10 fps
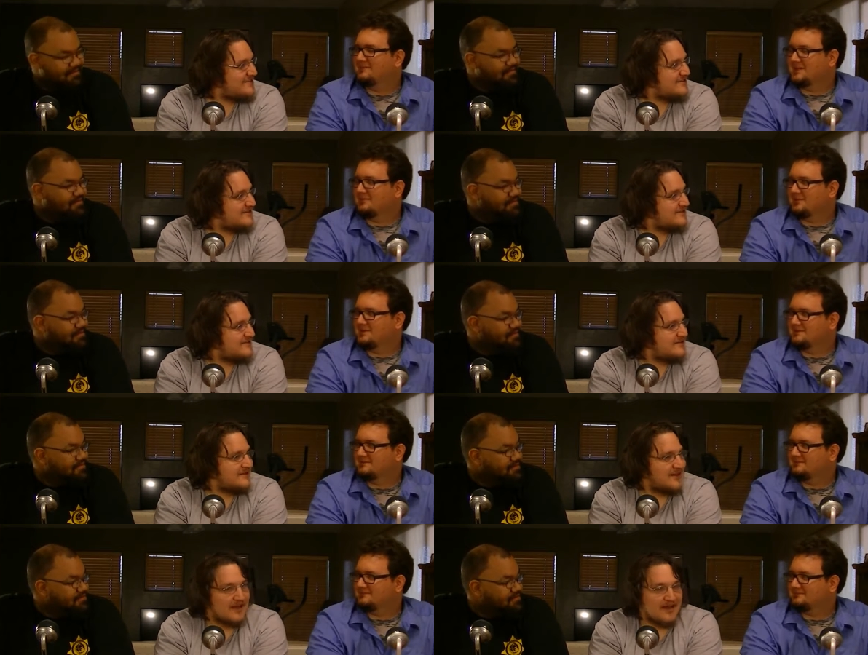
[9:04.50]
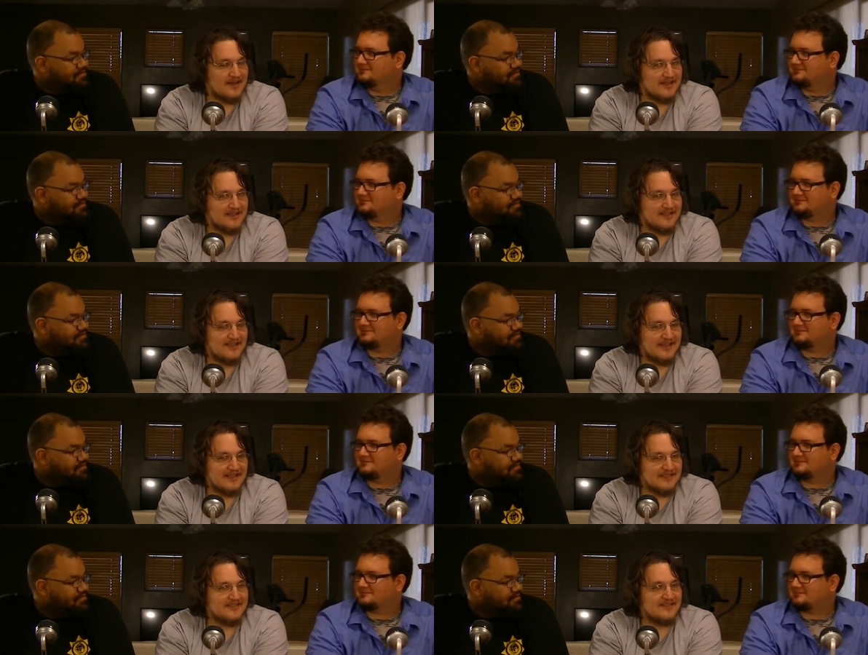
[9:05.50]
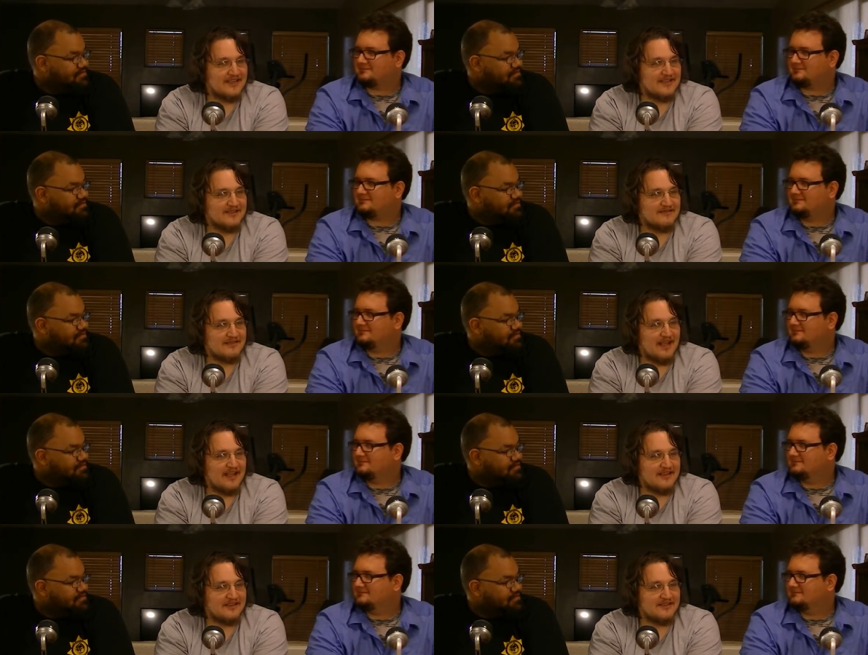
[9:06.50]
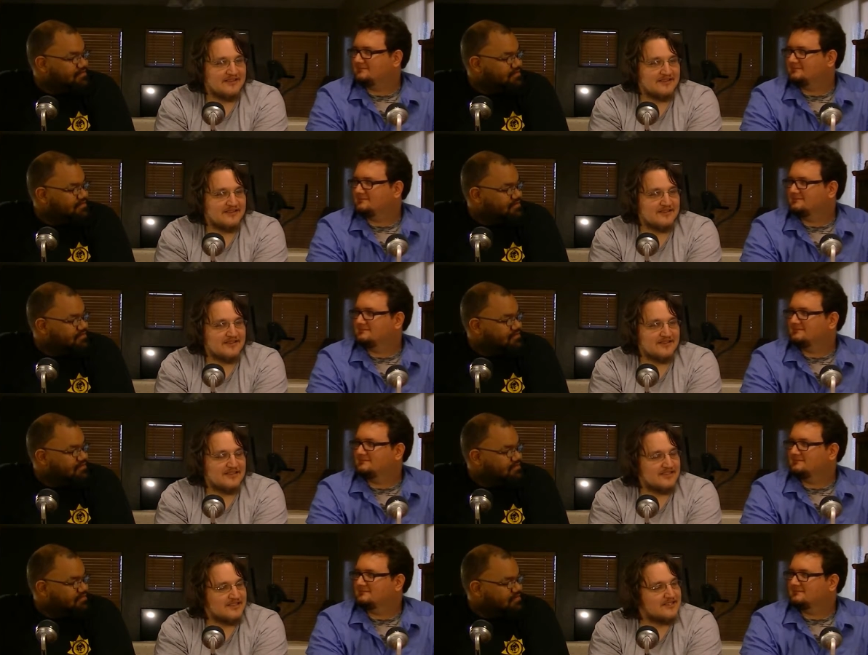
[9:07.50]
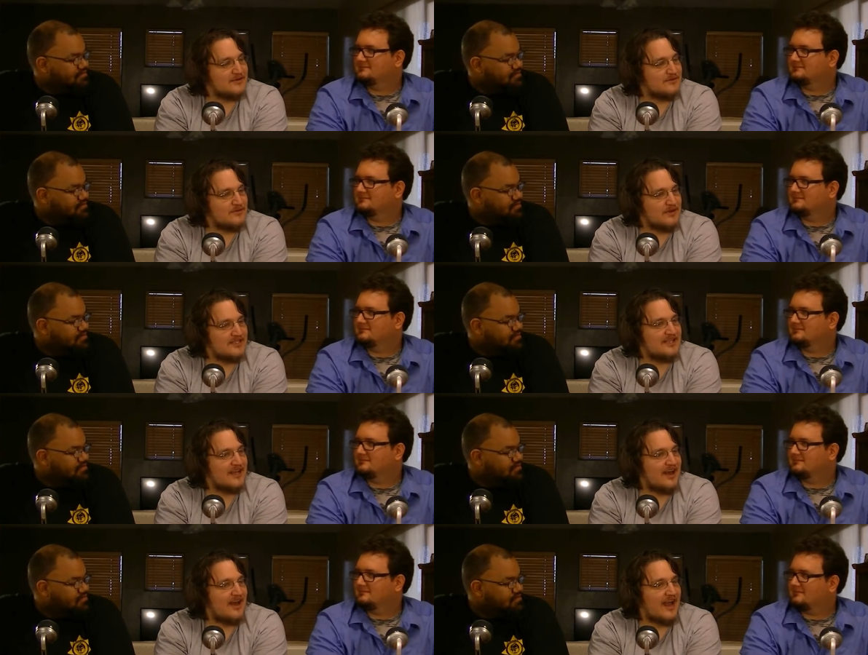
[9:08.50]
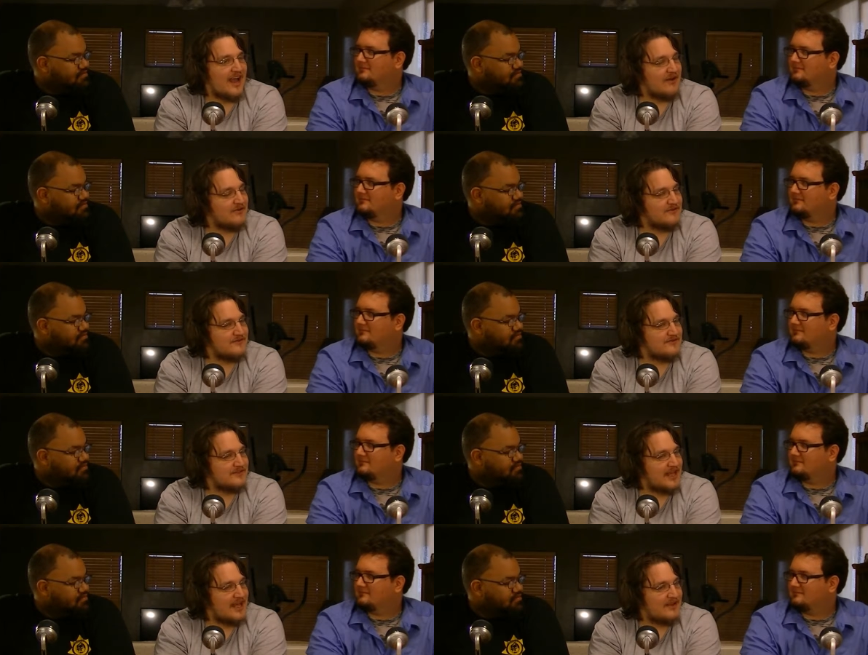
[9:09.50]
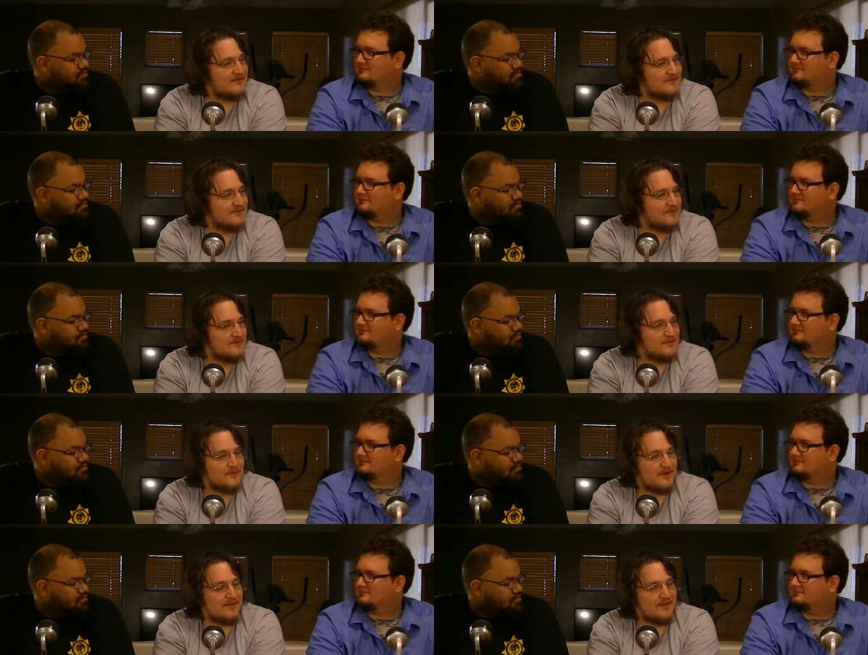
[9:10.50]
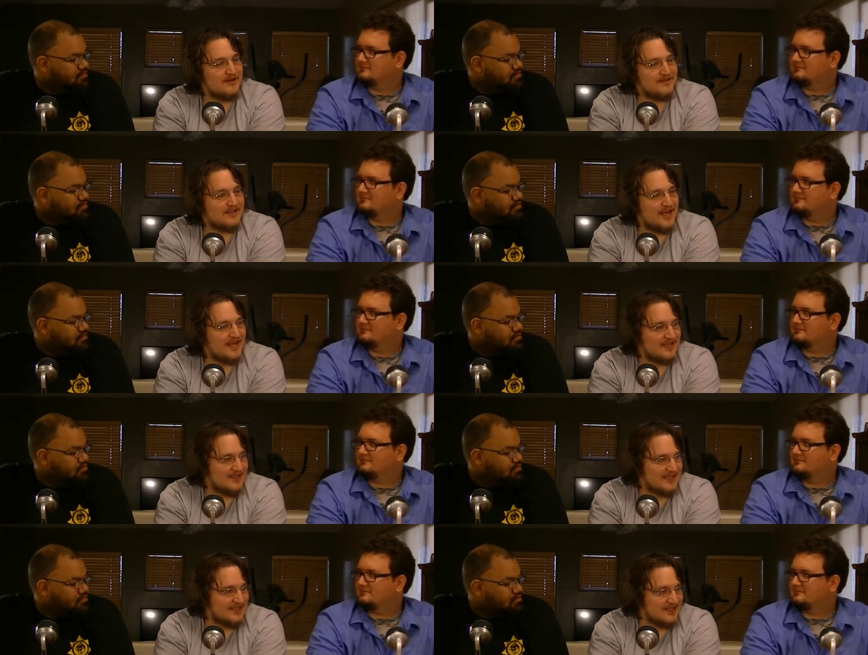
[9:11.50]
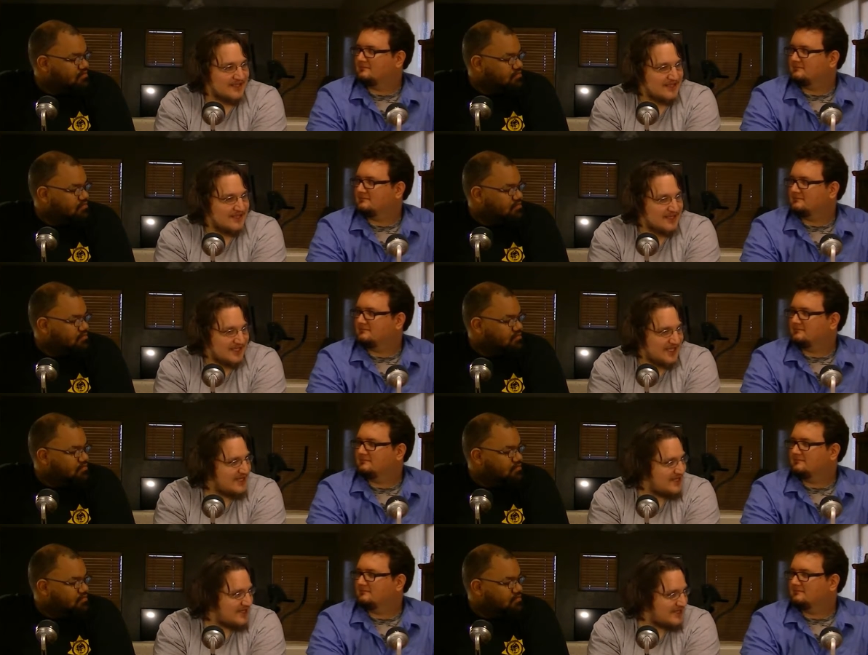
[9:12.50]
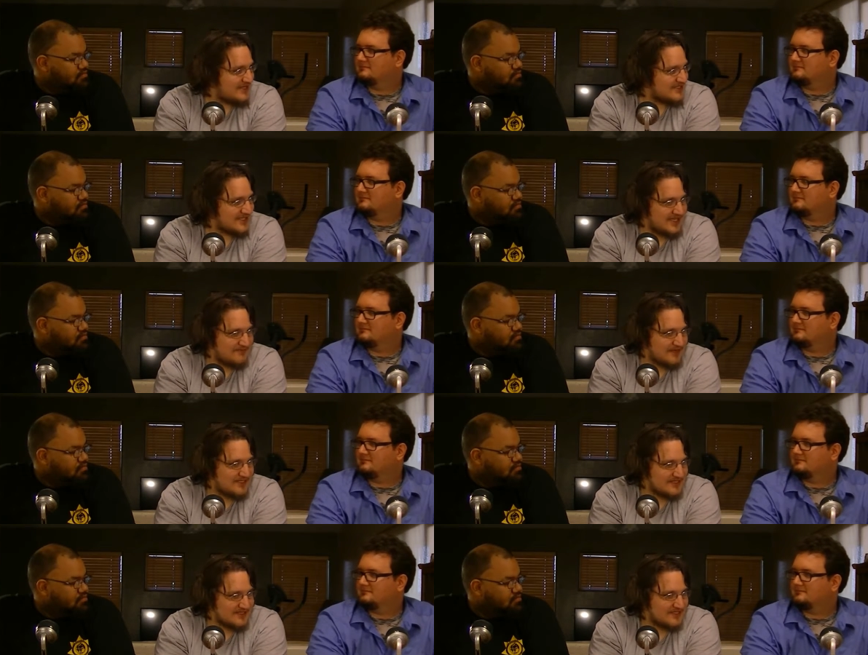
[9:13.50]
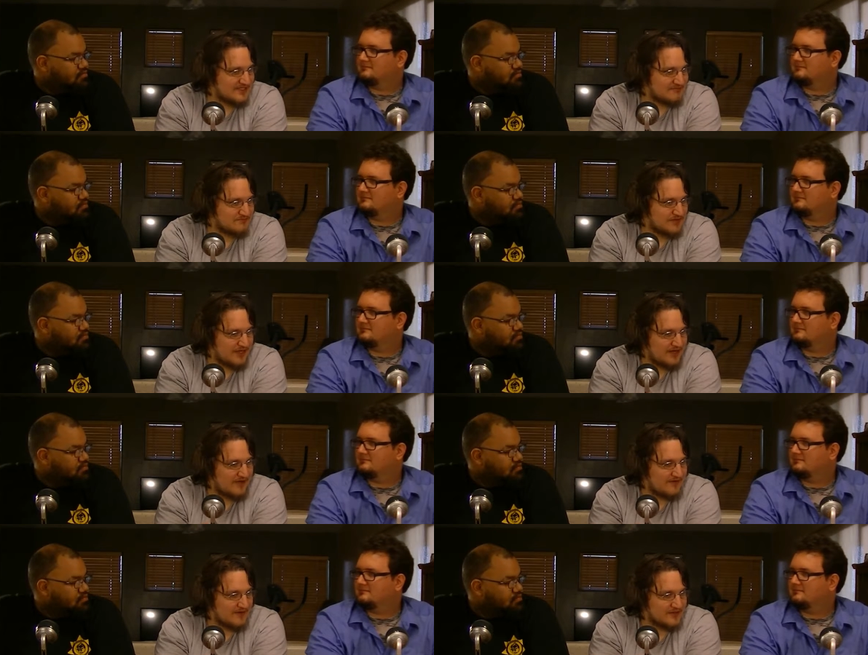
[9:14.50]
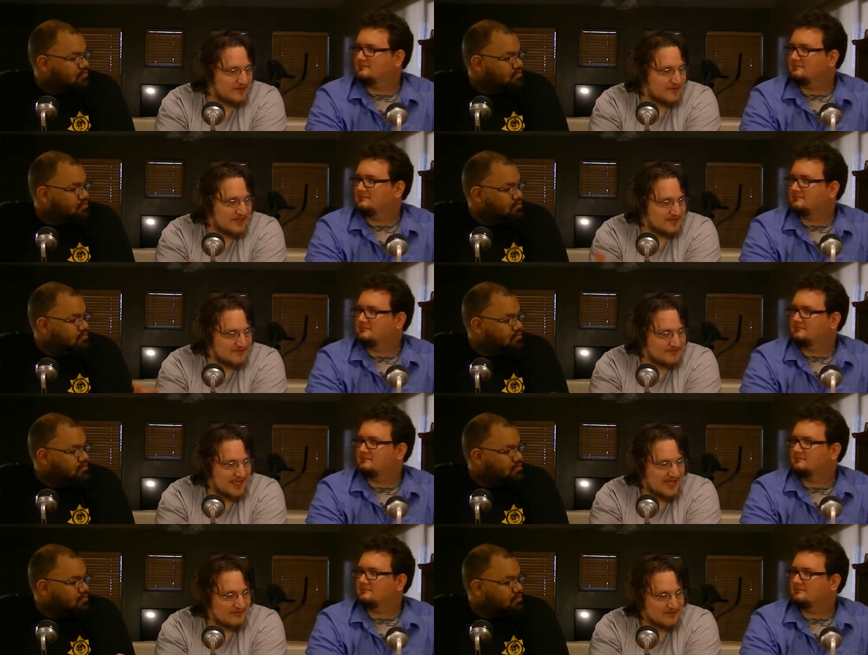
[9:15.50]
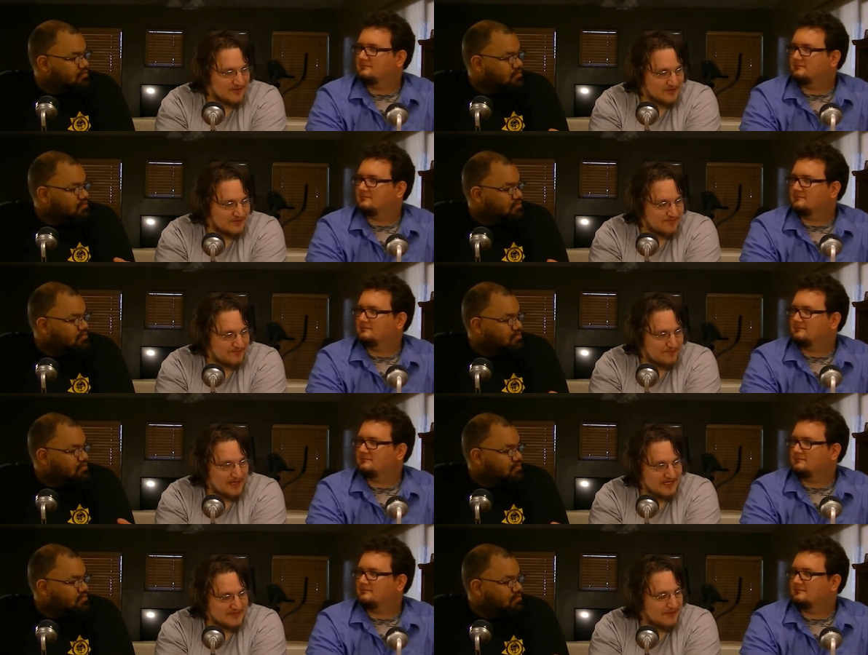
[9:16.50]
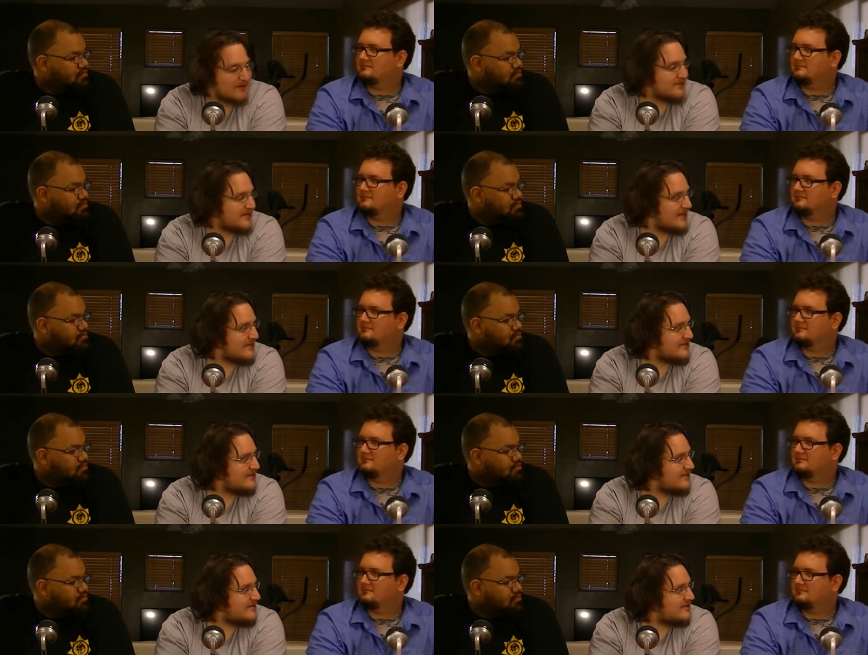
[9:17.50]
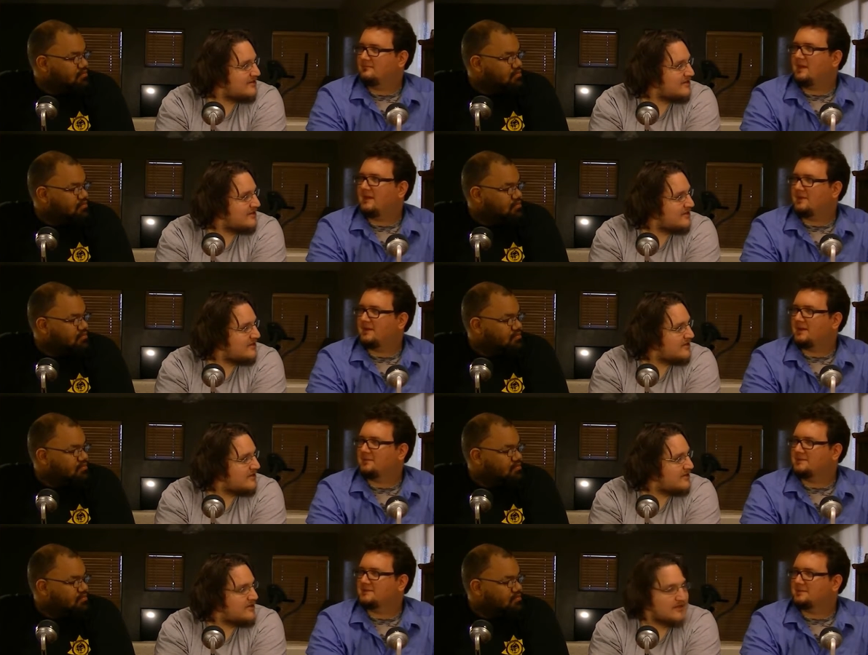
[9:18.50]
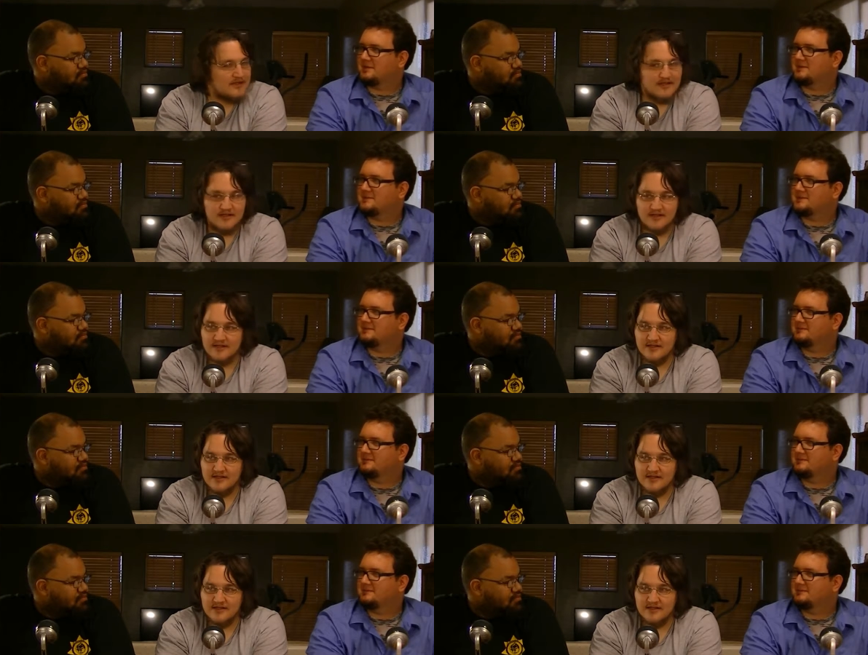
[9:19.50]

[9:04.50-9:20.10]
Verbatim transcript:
Speaker 1: same reason? Yes. That, just some of the ways he got out of that were way better than any of the kid did, because the kid basically just played off on his own while his dad would go beat his mom to death. Yeah, that happens sometimes.